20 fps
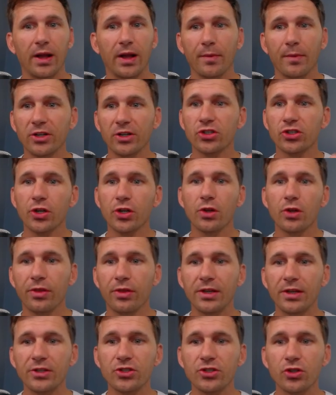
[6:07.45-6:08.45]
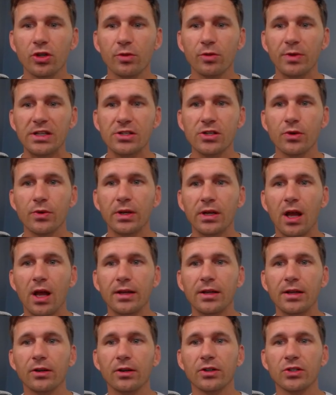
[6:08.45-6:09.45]
I'm going to show you things you could be doing on
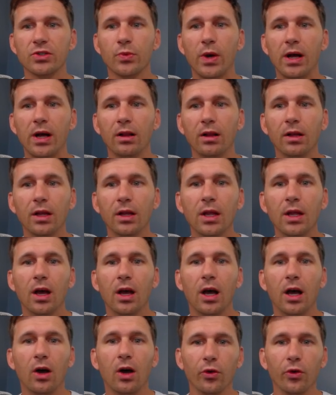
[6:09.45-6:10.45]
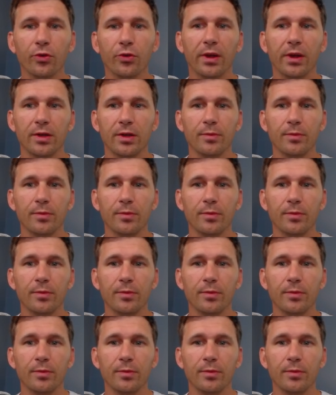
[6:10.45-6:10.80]
here as well, ultimately.